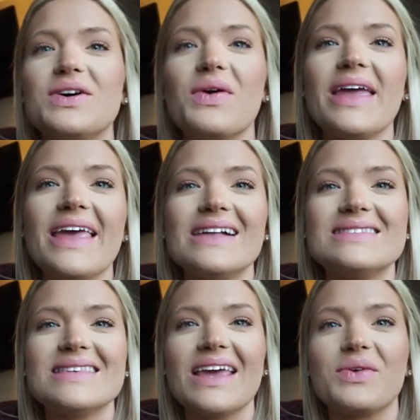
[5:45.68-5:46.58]
so it
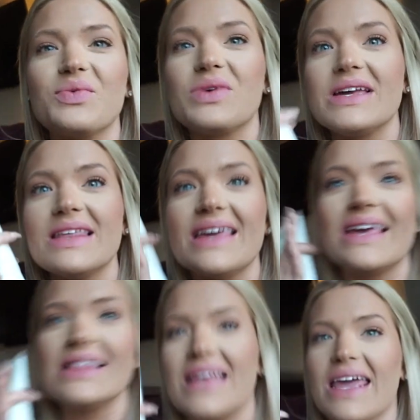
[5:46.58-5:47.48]
gets, like,
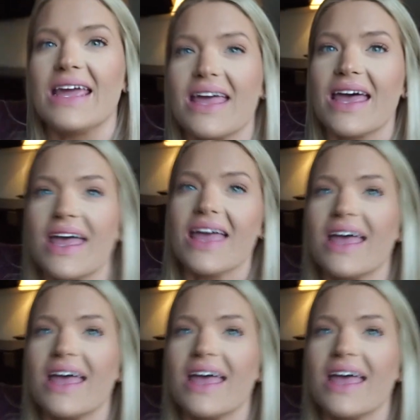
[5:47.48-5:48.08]
really, like,